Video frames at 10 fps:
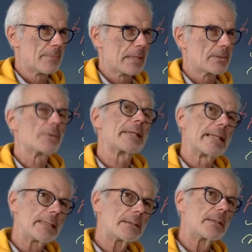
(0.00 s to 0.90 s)
So there
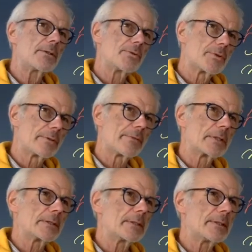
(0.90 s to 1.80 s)
is a
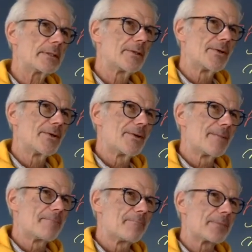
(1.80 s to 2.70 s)
university
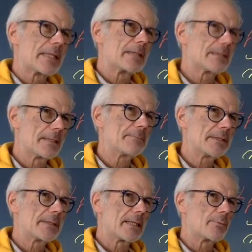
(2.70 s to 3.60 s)

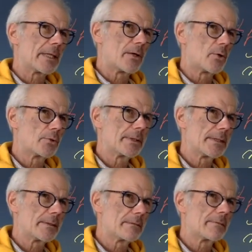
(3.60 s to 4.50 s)
simply there where
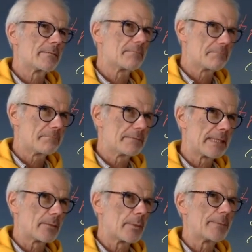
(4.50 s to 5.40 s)
only
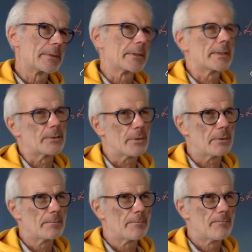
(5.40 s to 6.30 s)
young women can go.
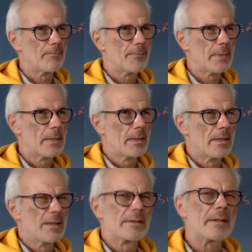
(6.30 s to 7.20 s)

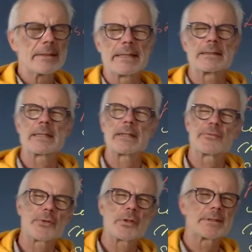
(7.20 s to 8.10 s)
Well, you can say,
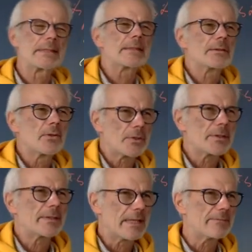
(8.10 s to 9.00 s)
of course, this is not
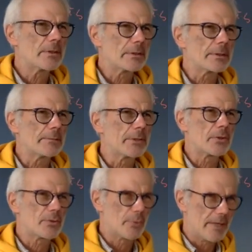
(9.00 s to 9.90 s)
diversity
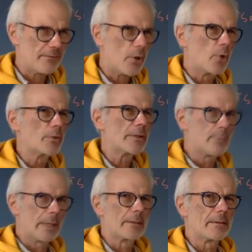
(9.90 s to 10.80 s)
because you have only
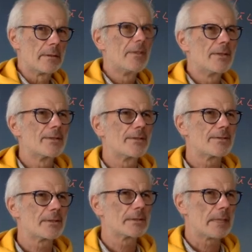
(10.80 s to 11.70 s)
one
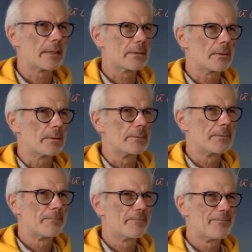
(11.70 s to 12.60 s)
society group.